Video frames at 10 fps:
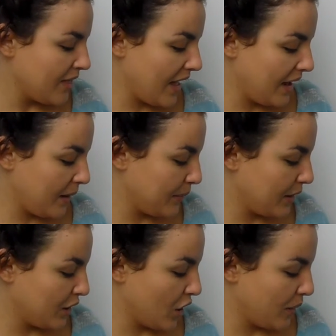Then I'm
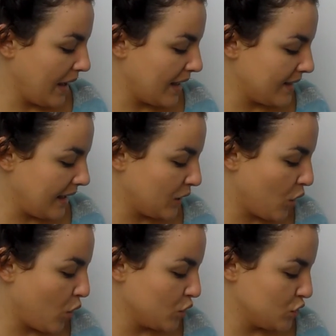going to go ahead
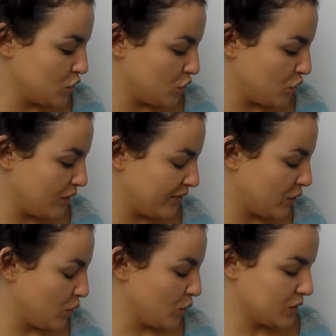and contour, of
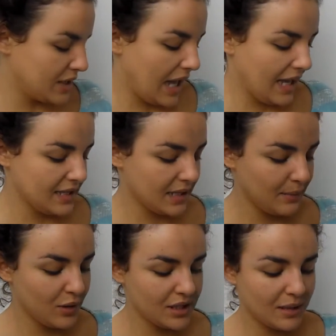course, and
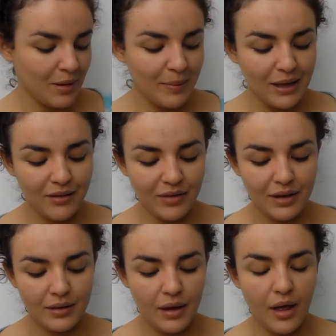I'm using my beloved